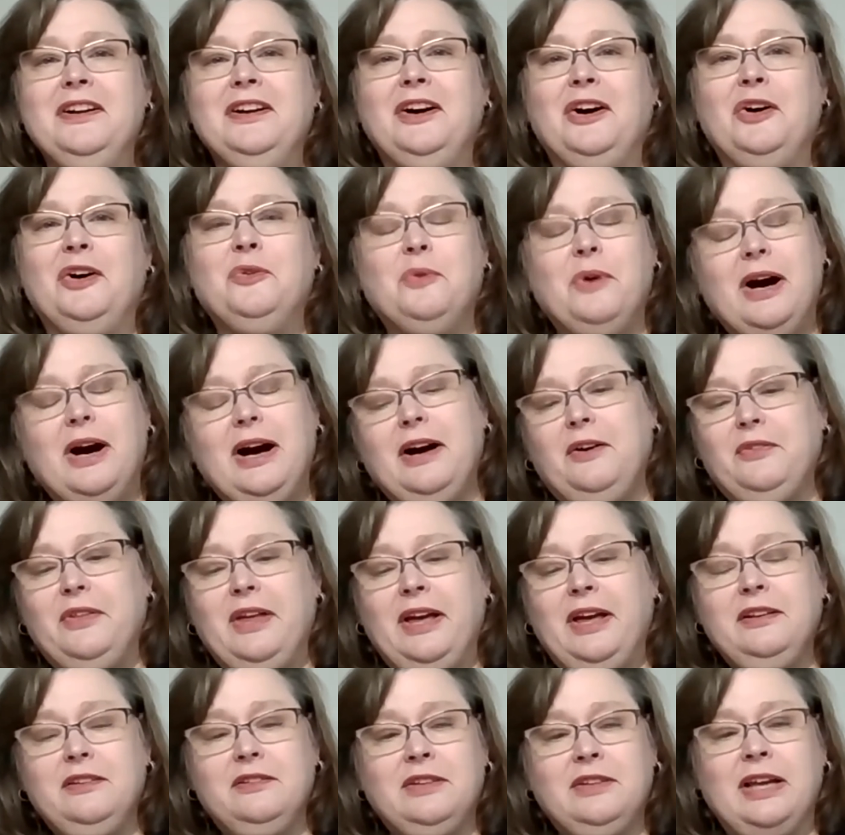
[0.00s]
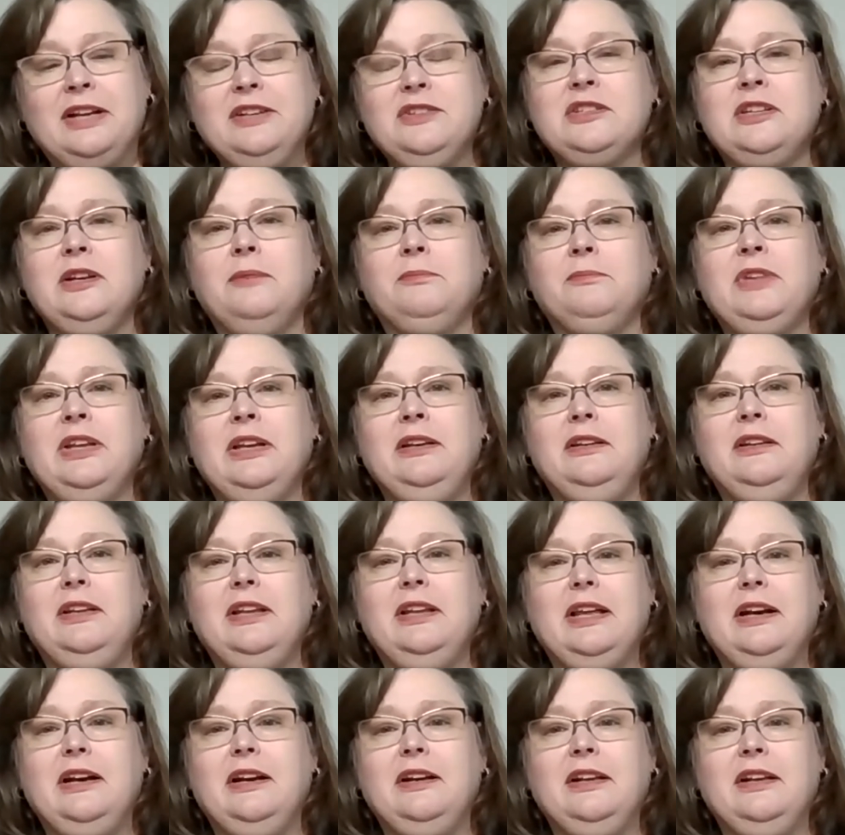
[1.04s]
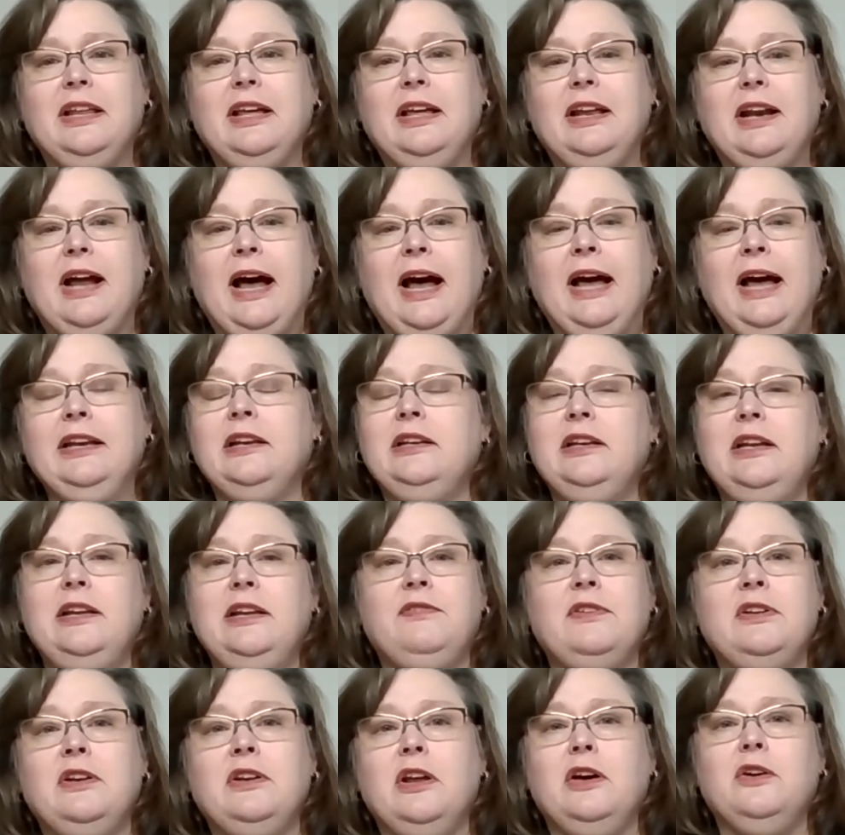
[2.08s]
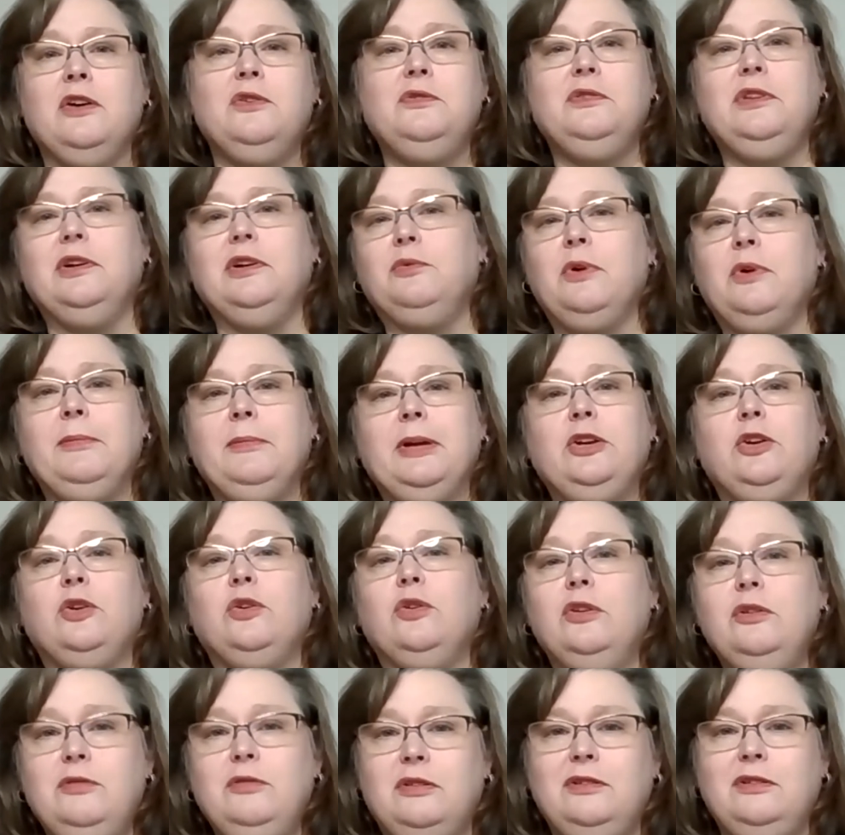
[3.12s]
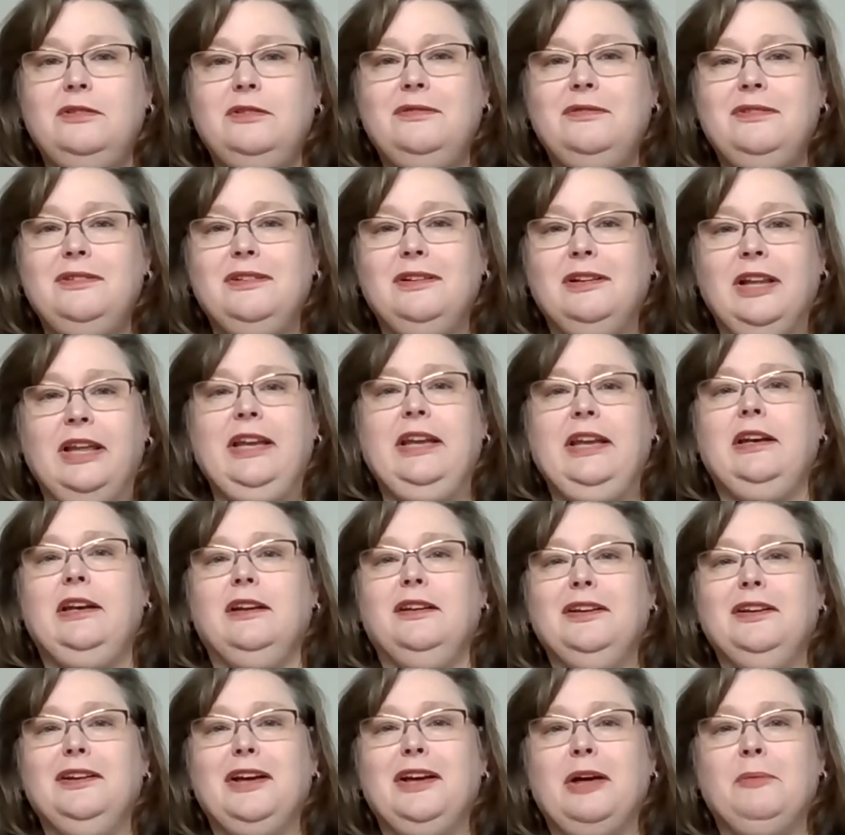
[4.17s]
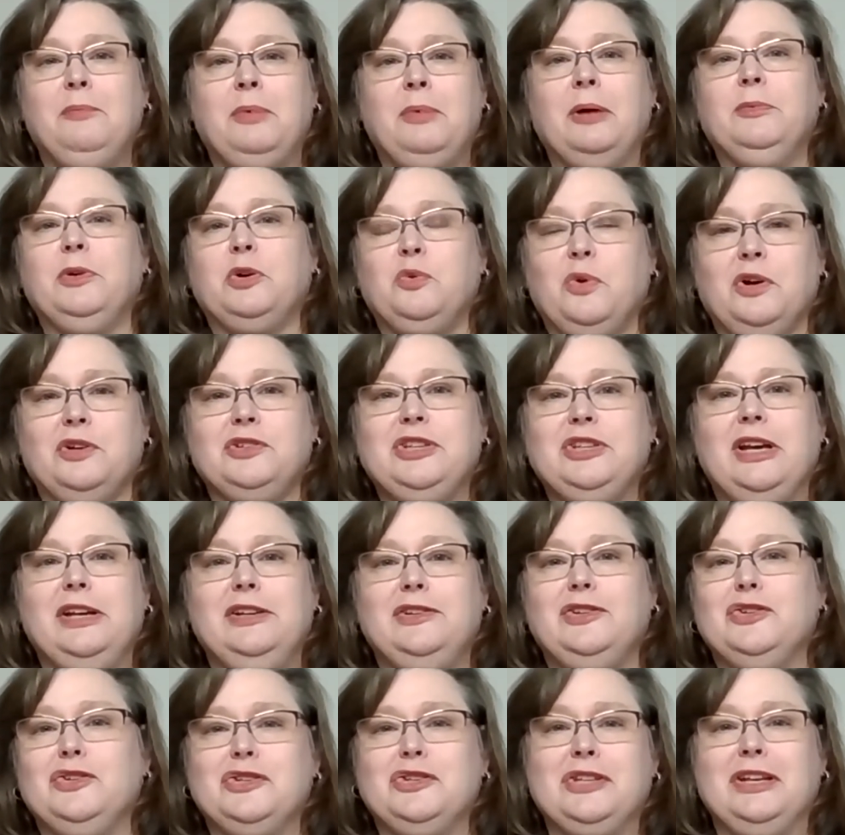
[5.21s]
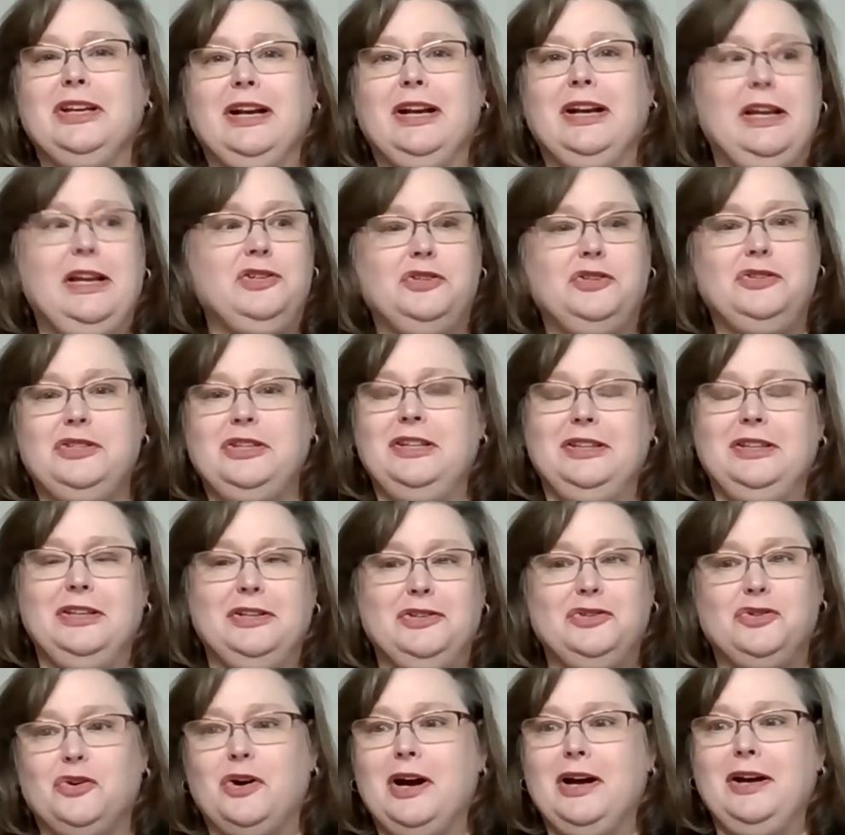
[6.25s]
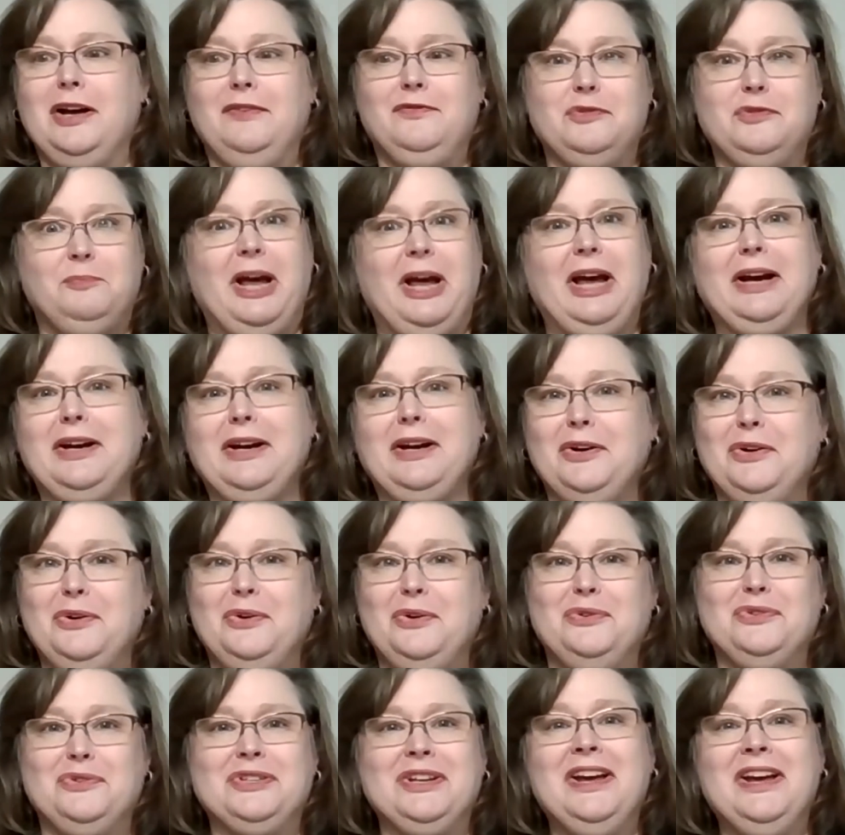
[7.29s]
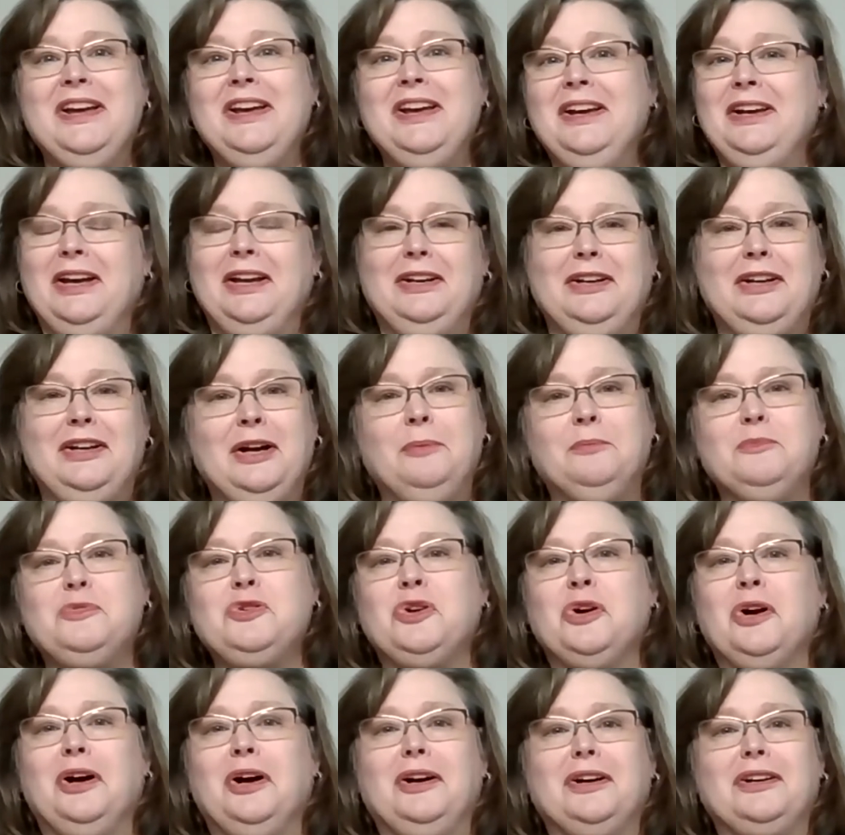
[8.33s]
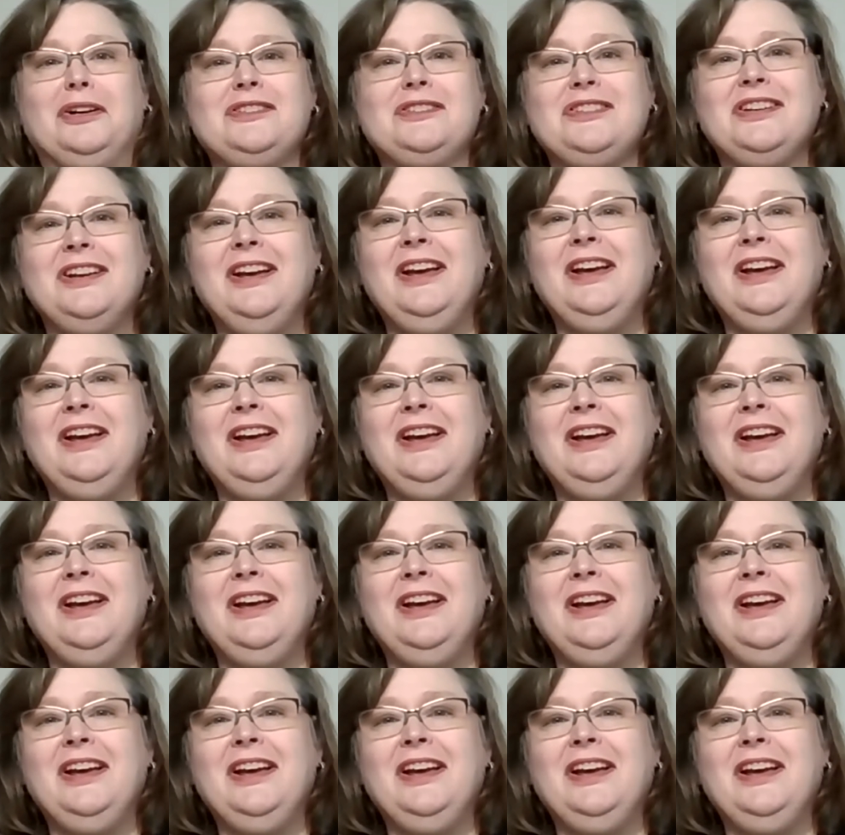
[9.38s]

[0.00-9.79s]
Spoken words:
Oh, wow, that's something that I didn't even know that women could lead a public works agency, an agency that drives backhoes and dump trucks